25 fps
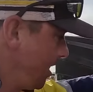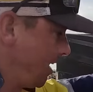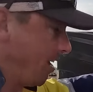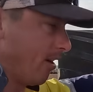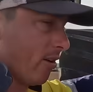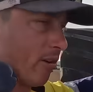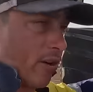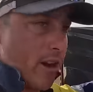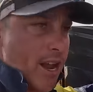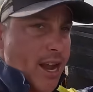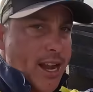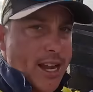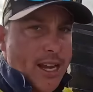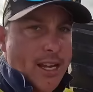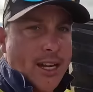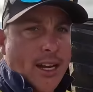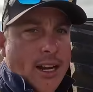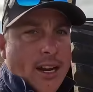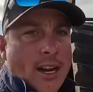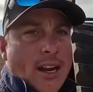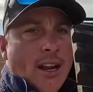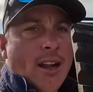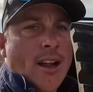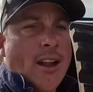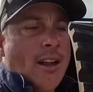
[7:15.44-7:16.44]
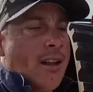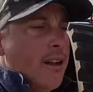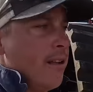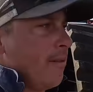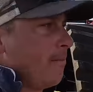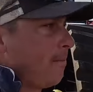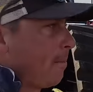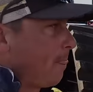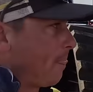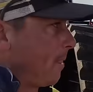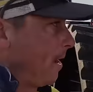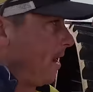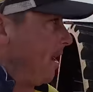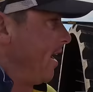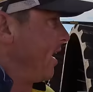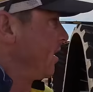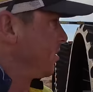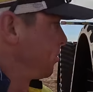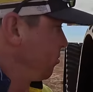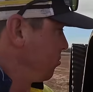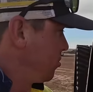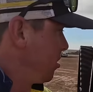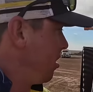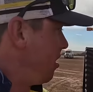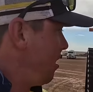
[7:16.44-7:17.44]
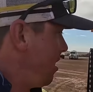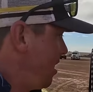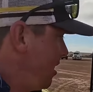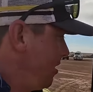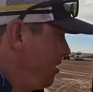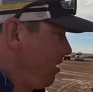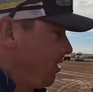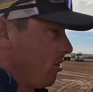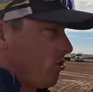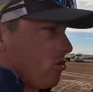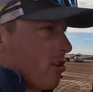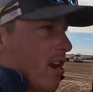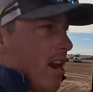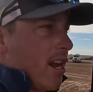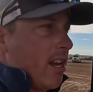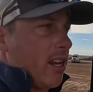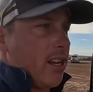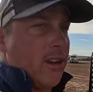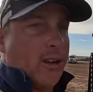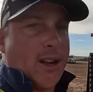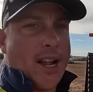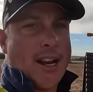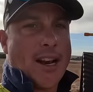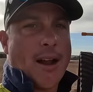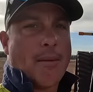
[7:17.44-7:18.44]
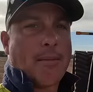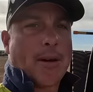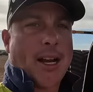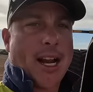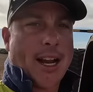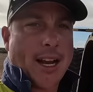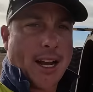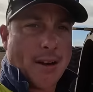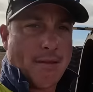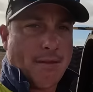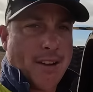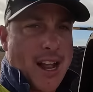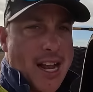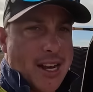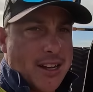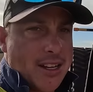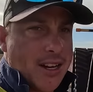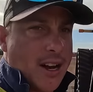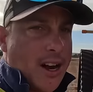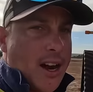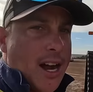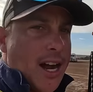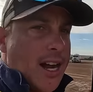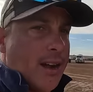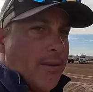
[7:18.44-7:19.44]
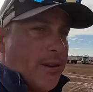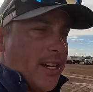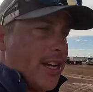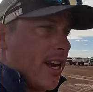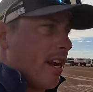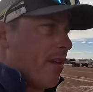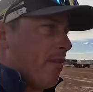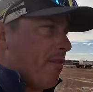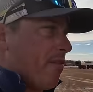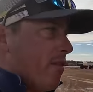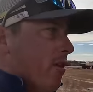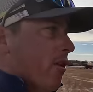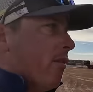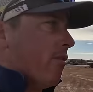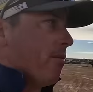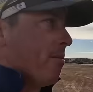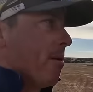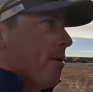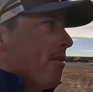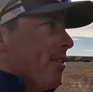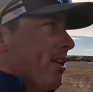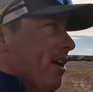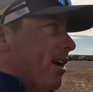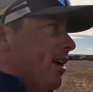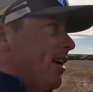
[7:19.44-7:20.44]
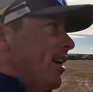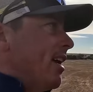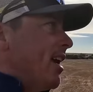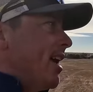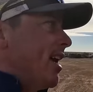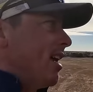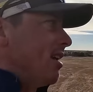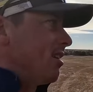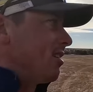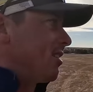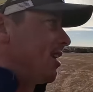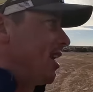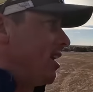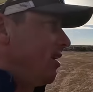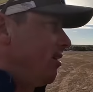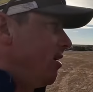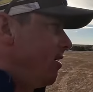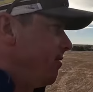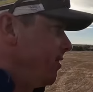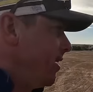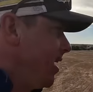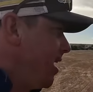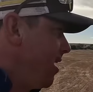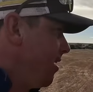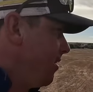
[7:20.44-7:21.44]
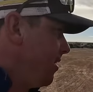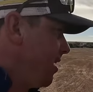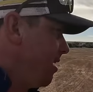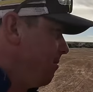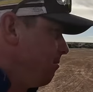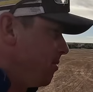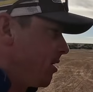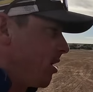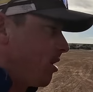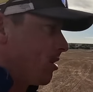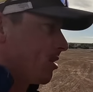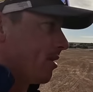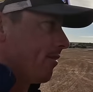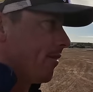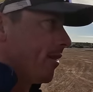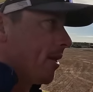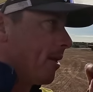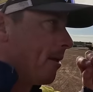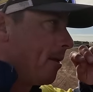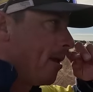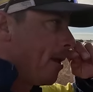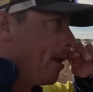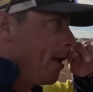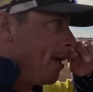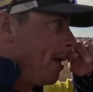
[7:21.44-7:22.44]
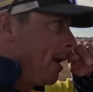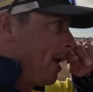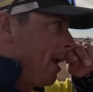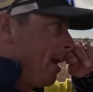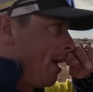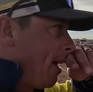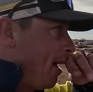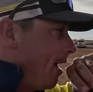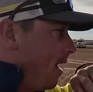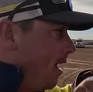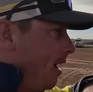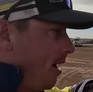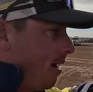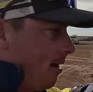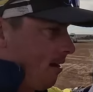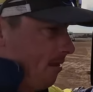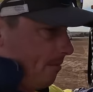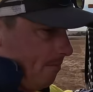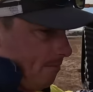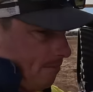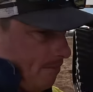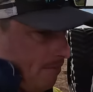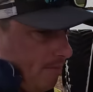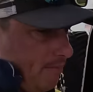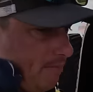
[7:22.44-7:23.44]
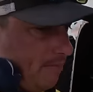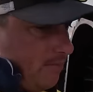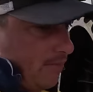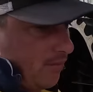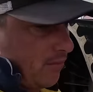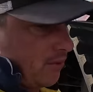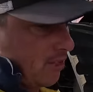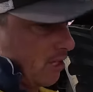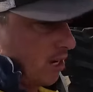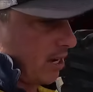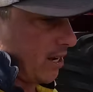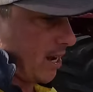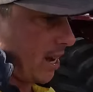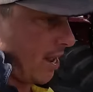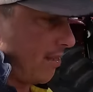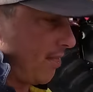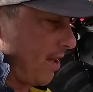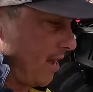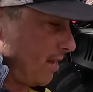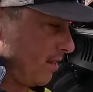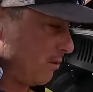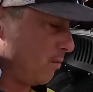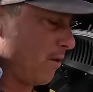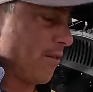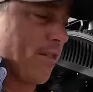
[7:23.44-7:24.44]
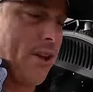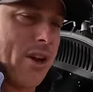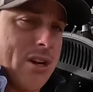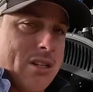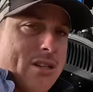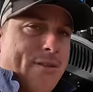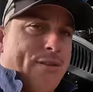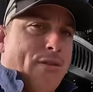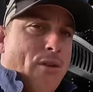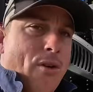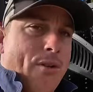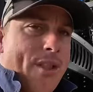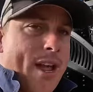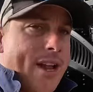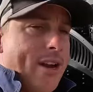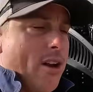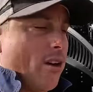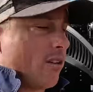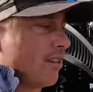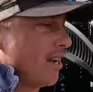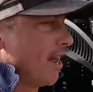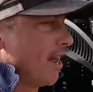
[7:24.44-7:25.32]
here on a an actual tyre, not a track, you'll end up getting a flat tyre. We get a few of them on the air seeder every now and then because of it. Um, so yeah, that's what those are for. They knock